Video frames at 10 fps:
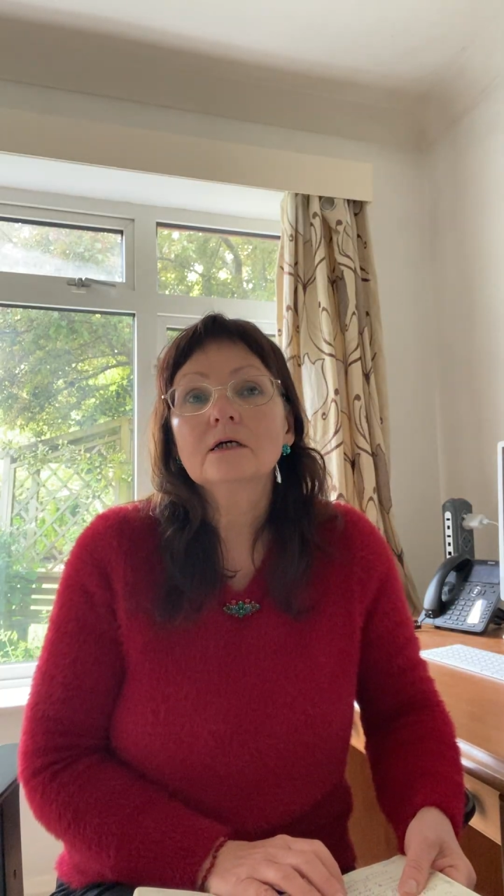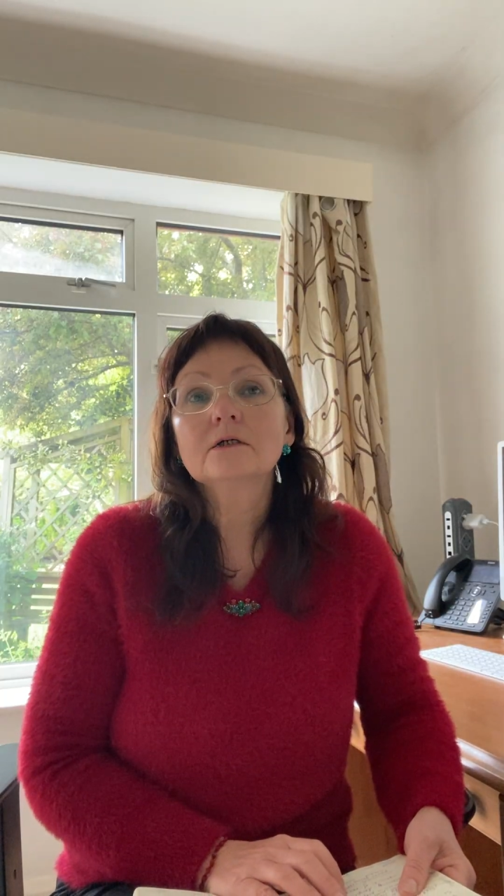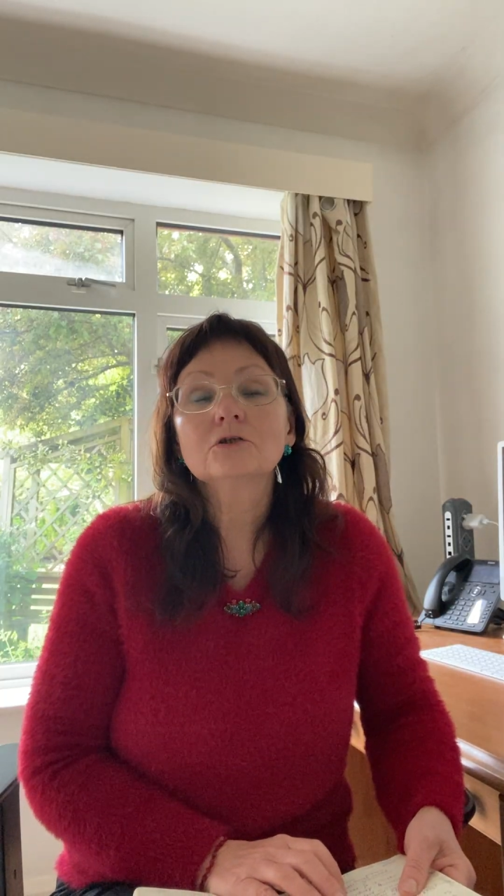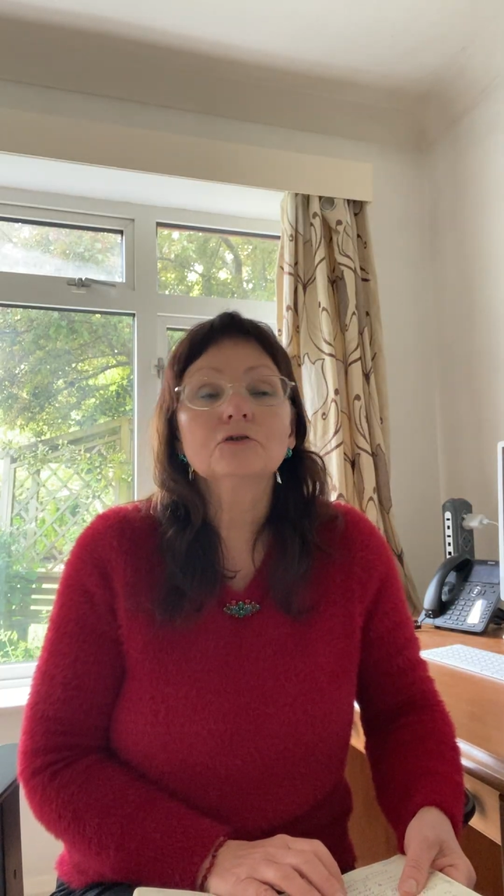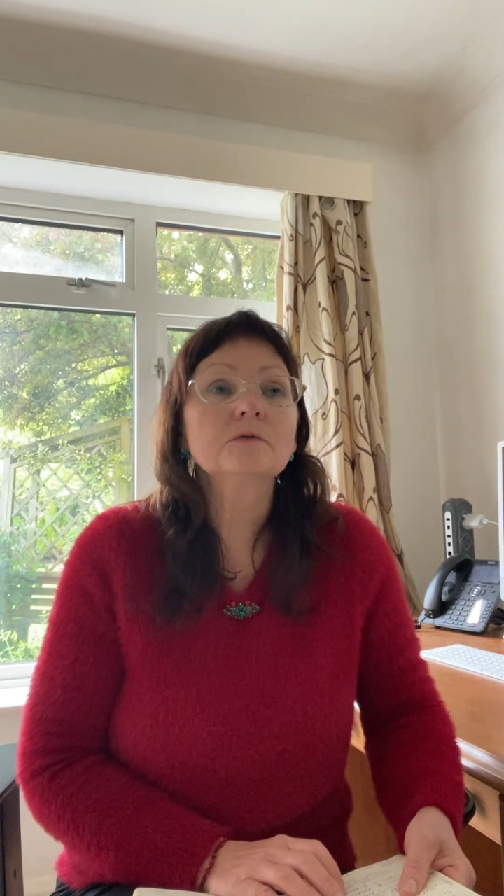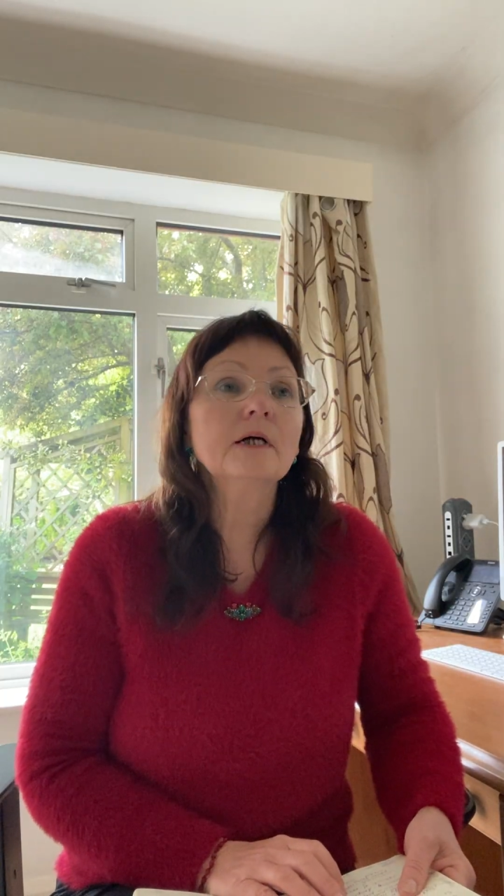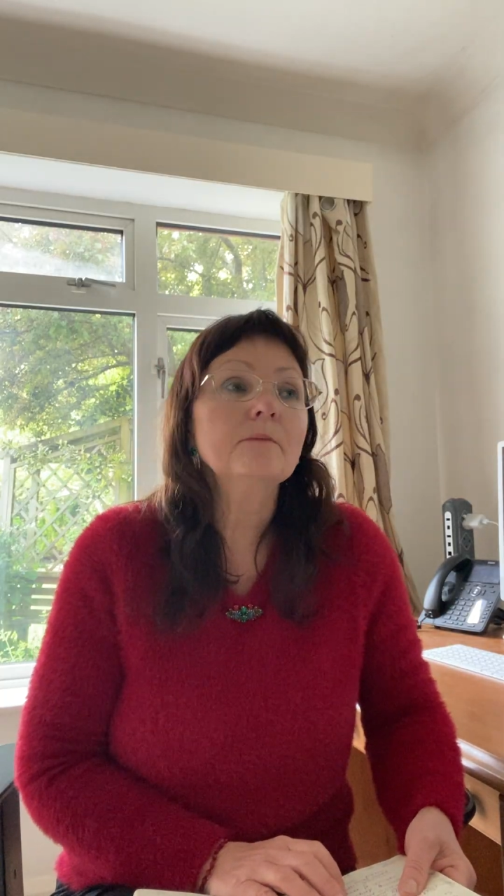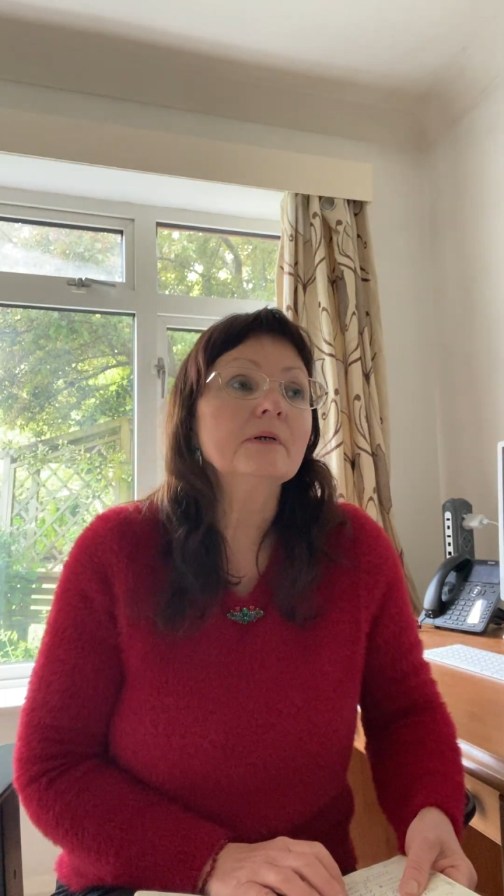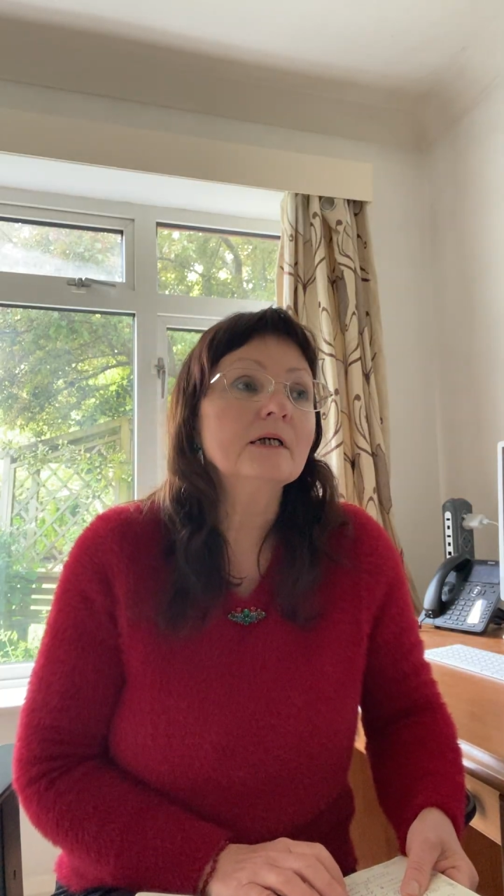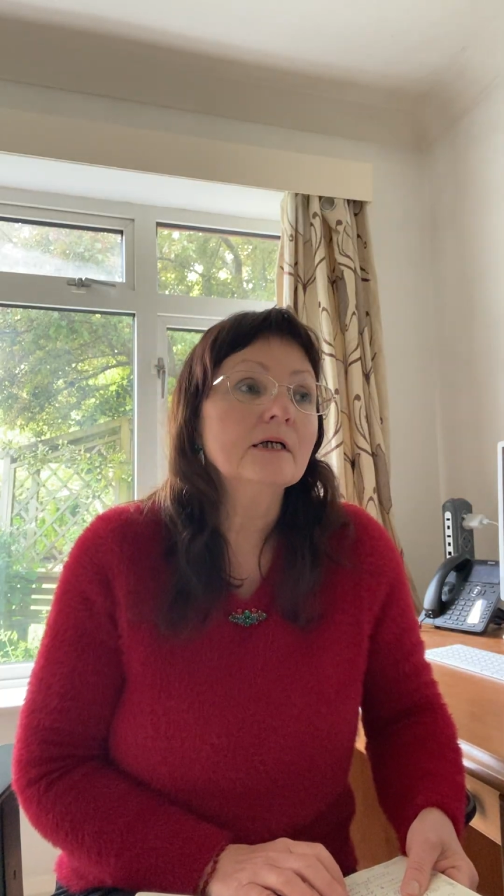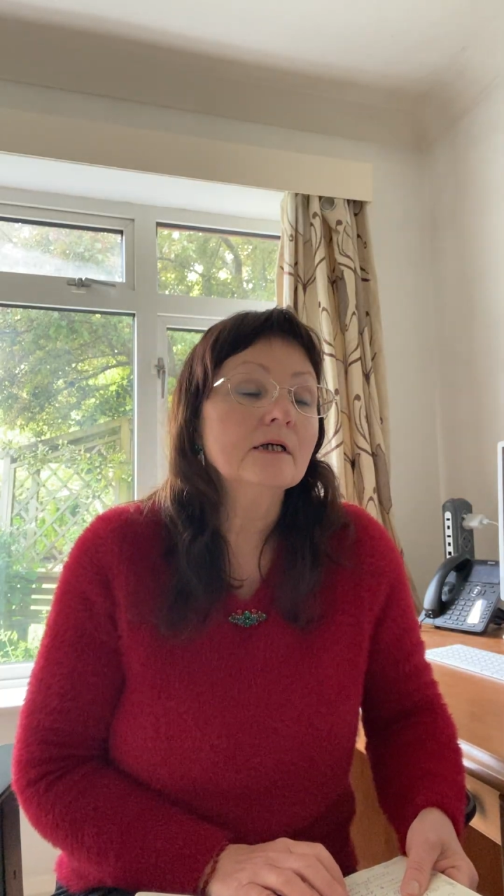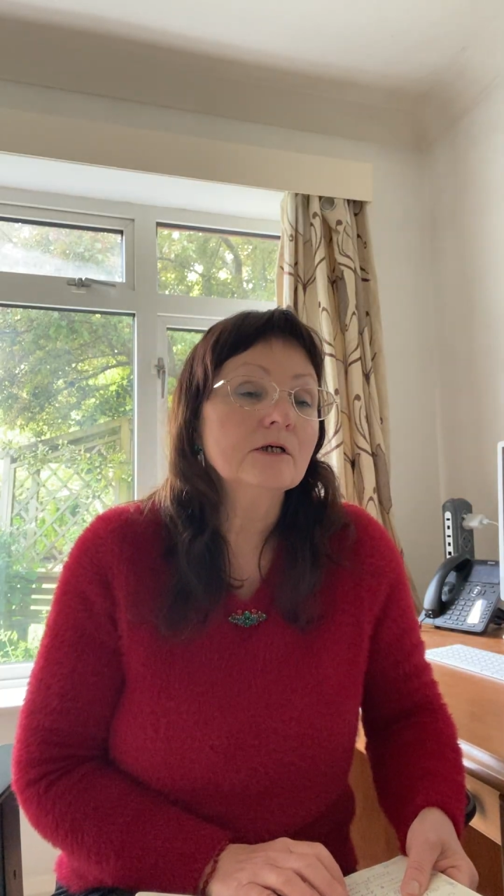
Should I Marry a